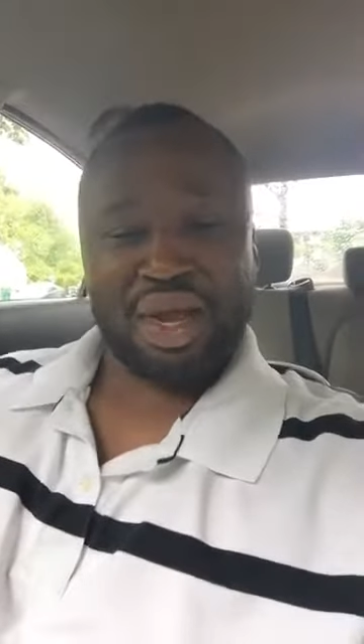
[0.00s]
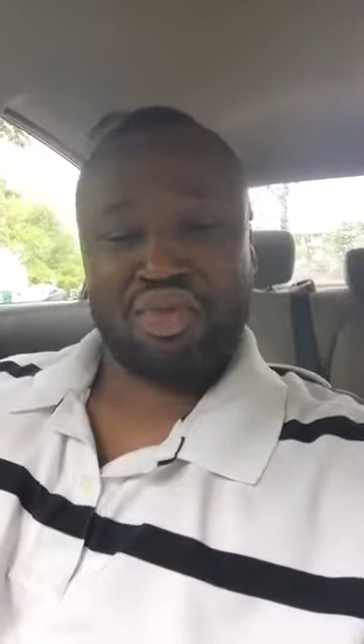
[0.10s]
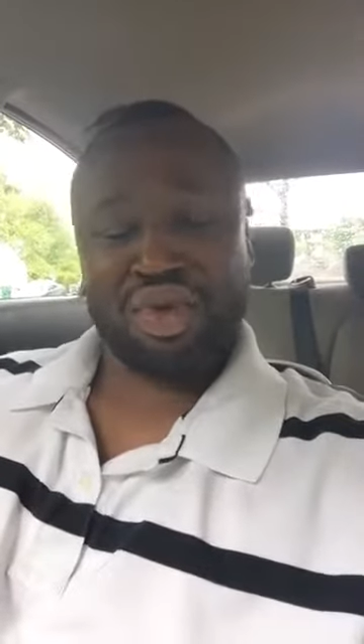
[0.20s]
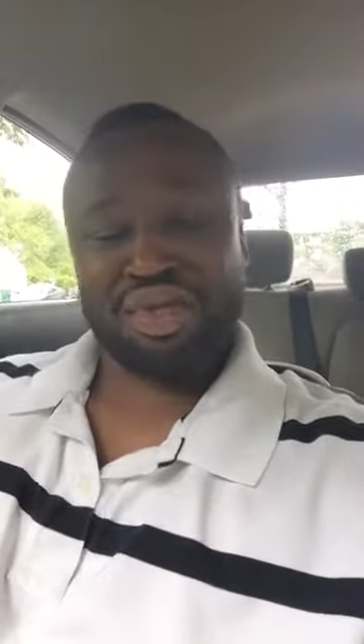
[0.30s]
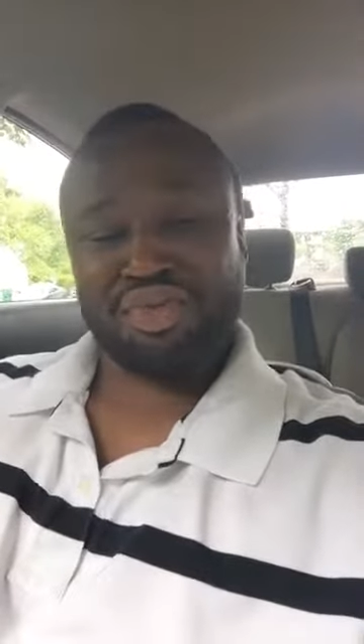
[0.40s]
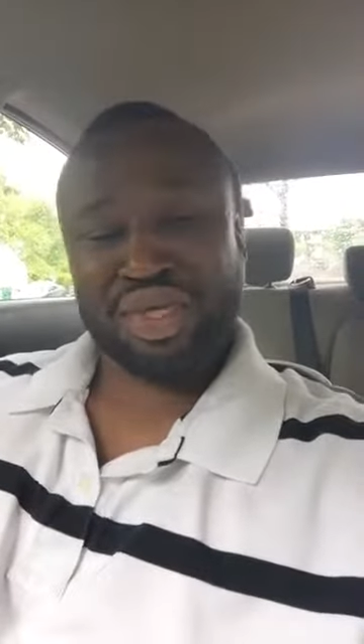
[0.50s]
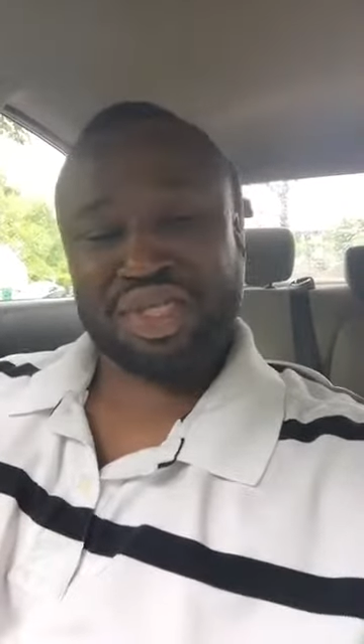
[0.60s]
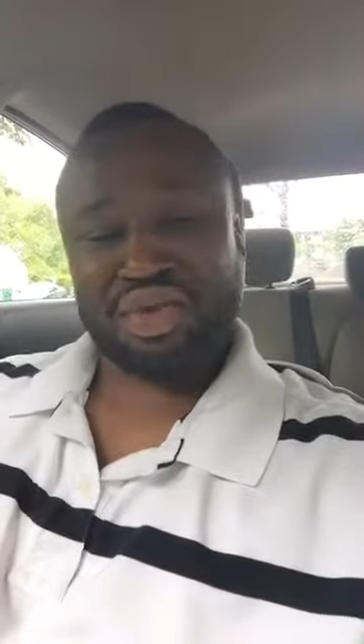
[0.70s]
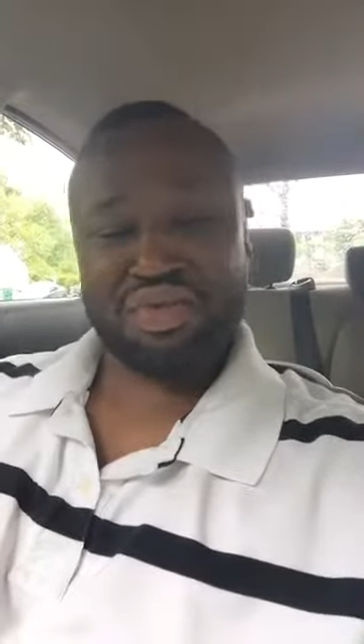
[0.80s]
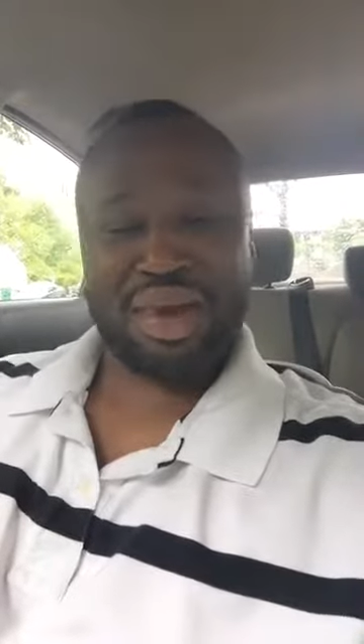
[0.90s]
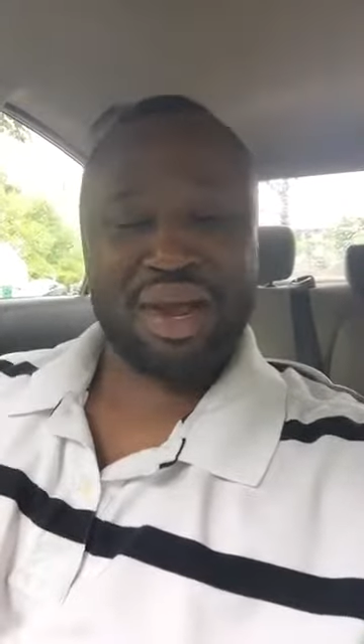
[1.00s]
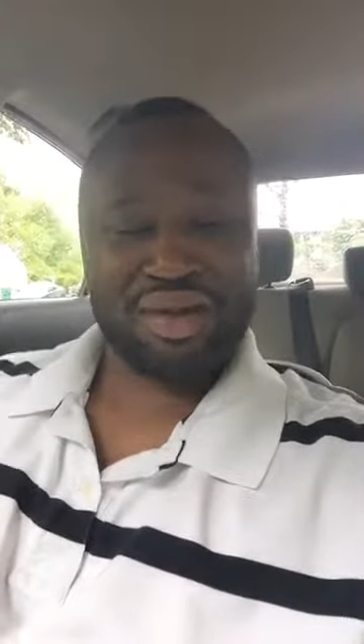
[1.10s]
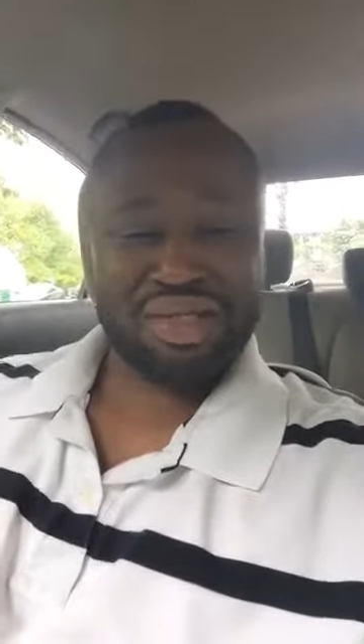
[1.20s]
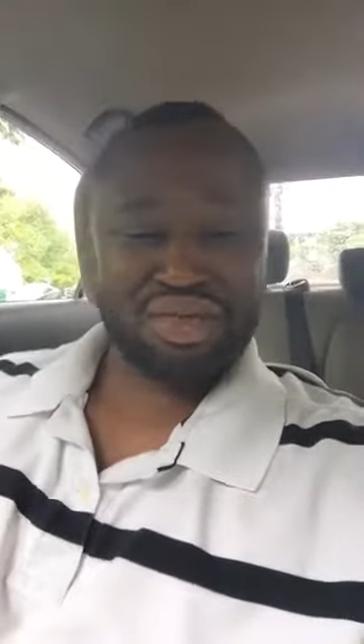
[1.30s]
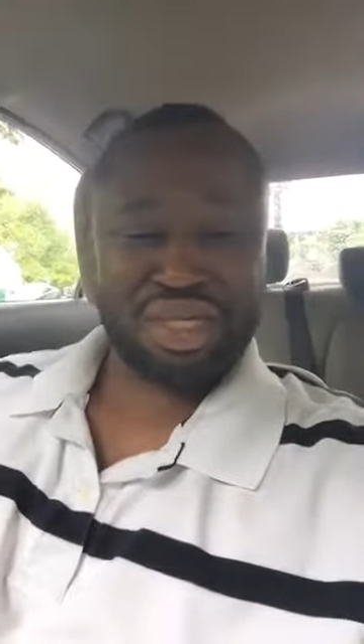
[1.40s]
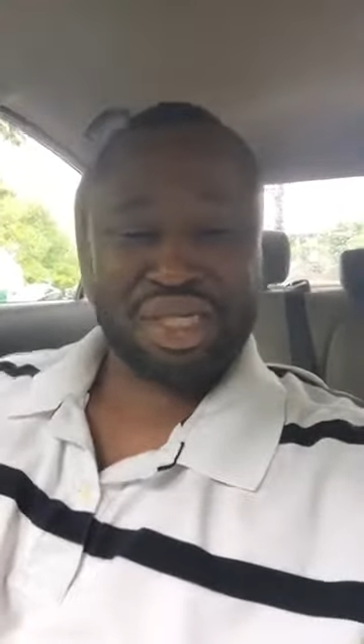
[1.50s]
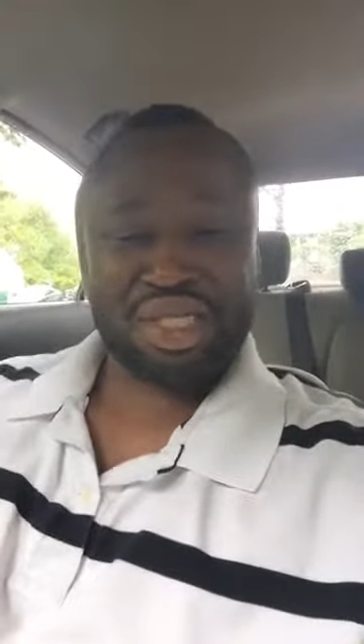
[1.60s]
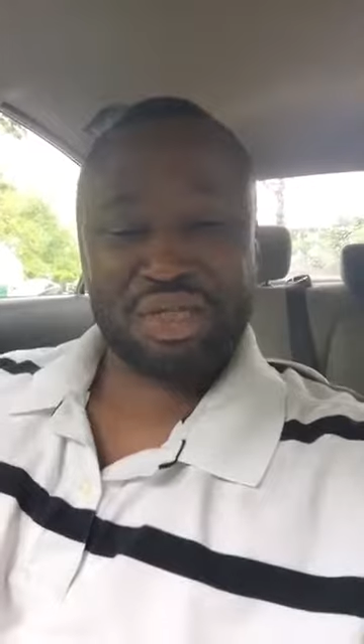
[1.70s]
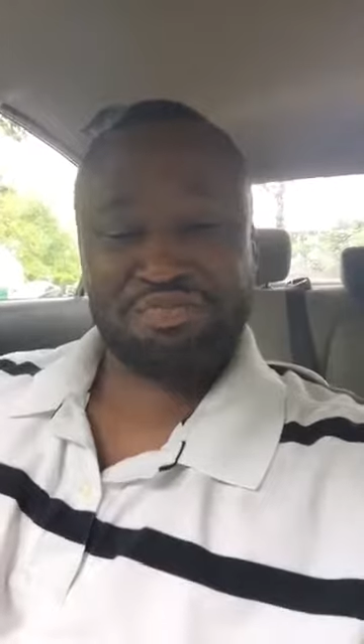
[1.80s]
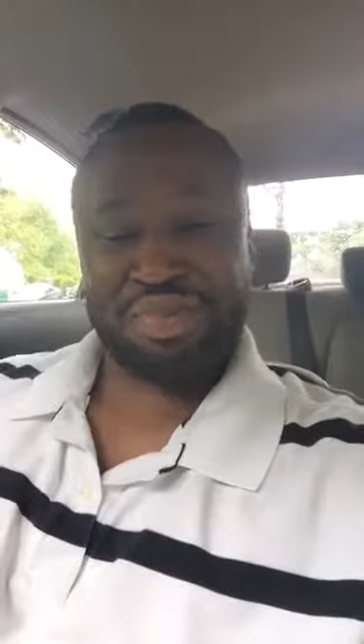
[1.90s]
with what's around you, these
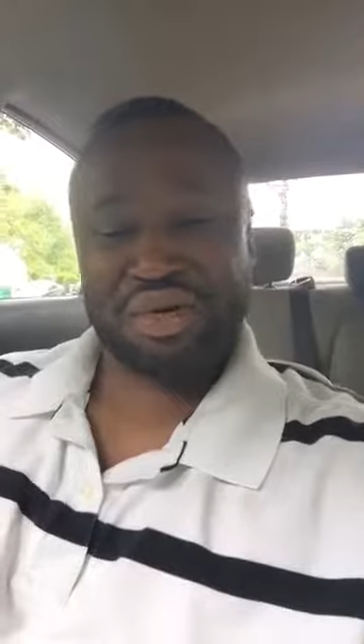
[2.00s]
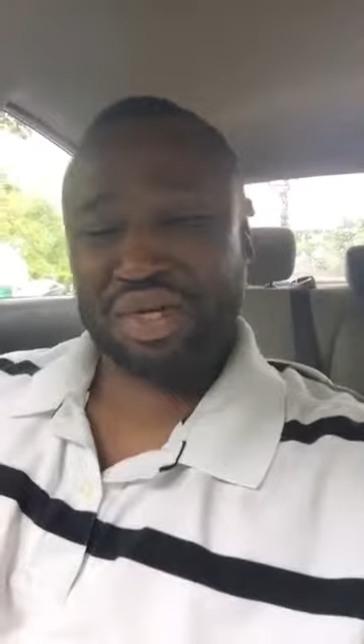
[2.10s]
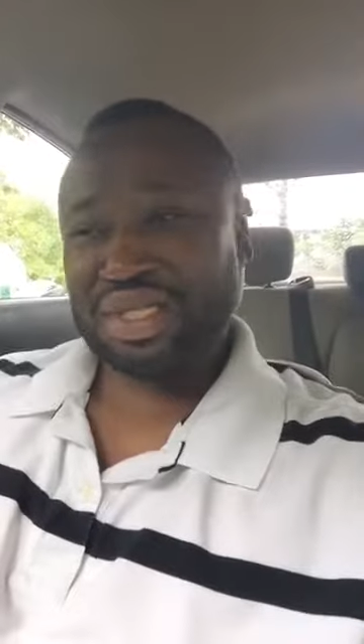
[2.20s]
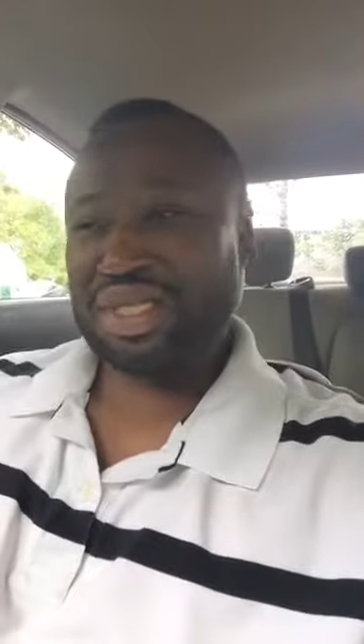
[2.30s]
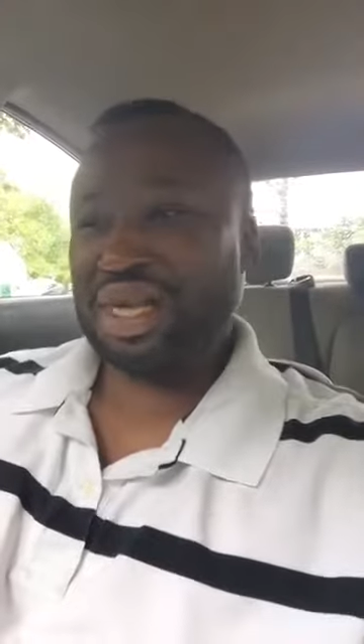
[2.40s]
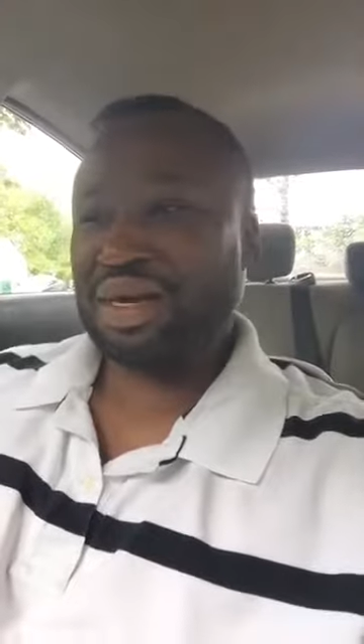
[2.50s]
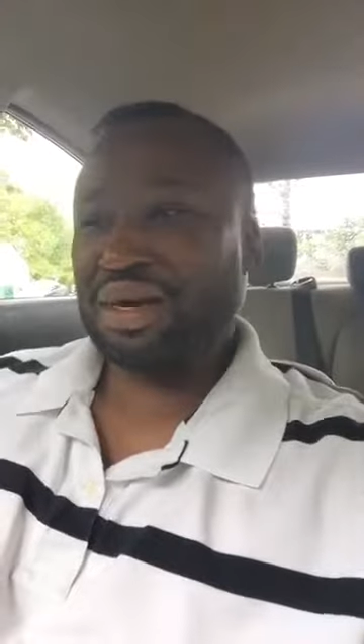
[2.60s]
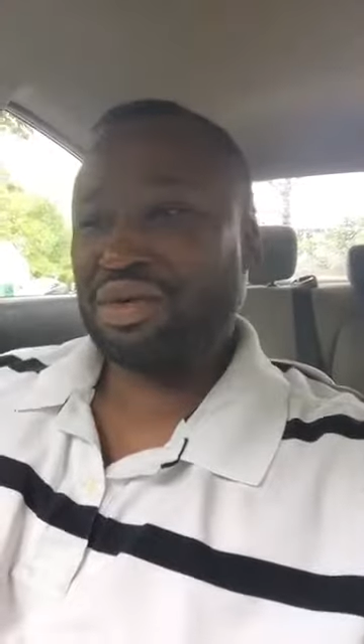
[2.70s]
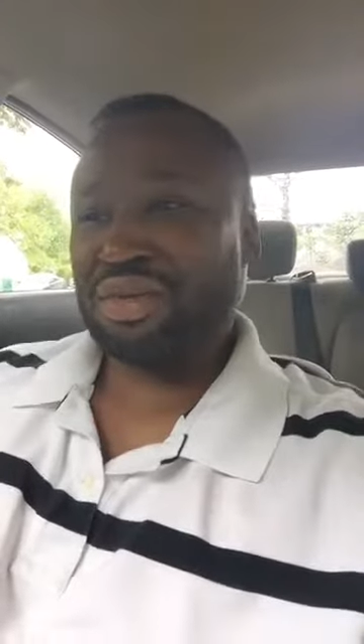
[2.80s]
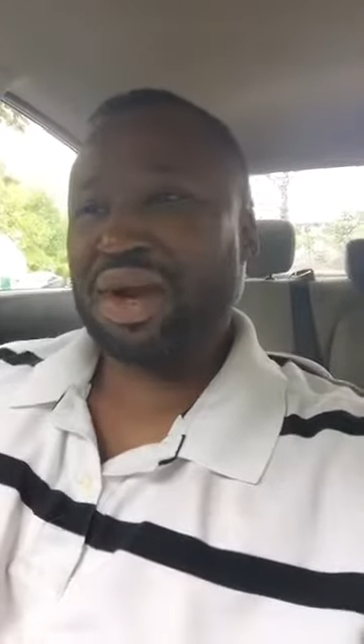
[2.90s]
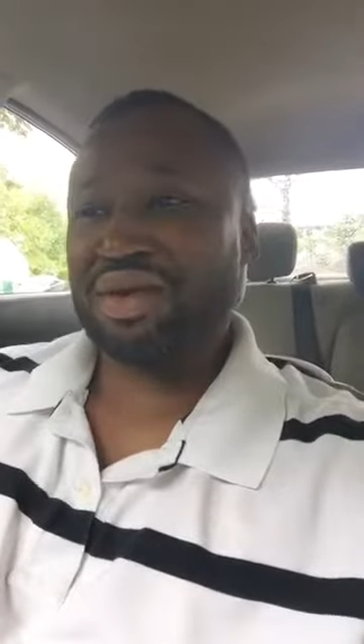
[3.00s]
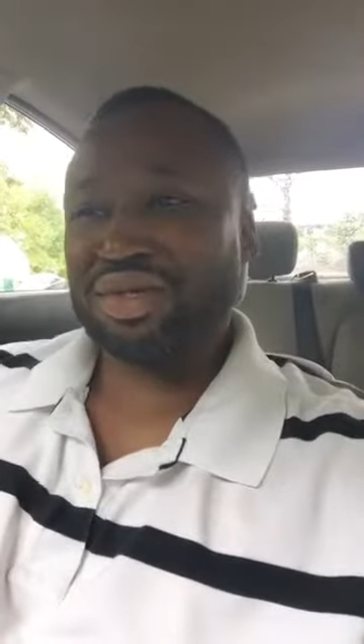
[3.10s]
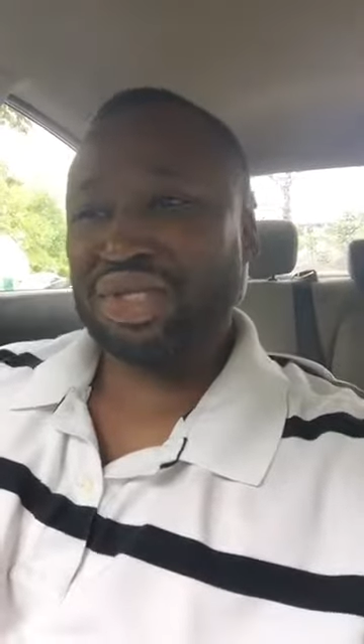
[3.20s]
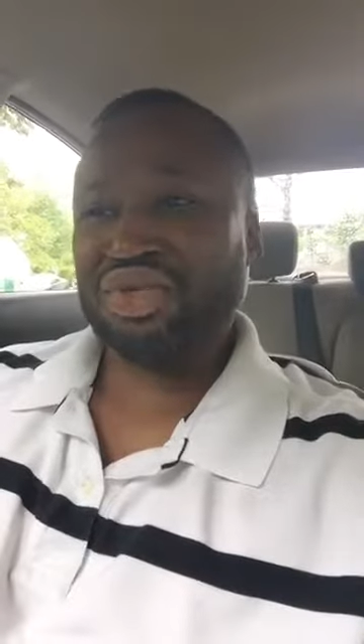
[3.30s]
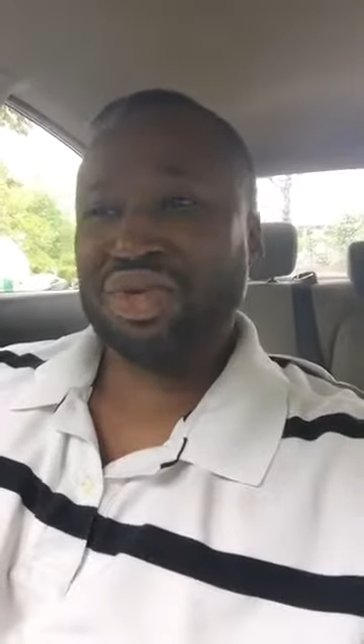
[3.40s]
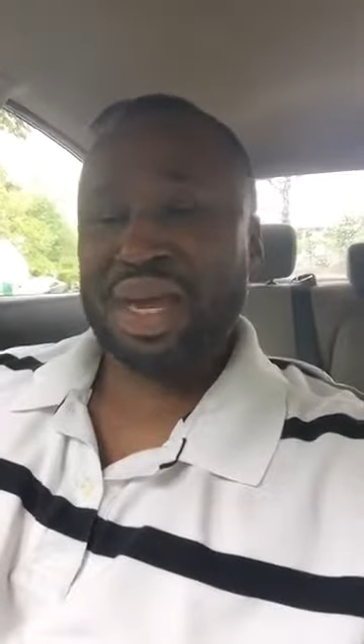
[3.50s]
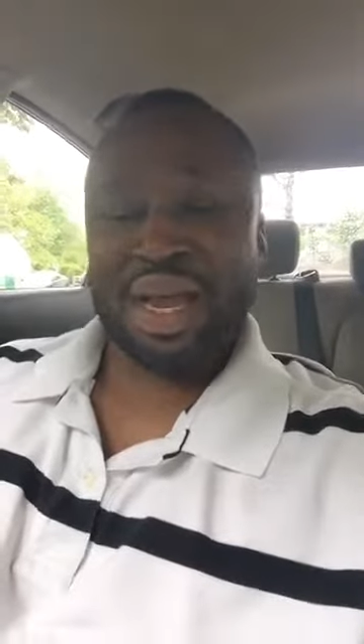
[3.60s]
spirits that are around you,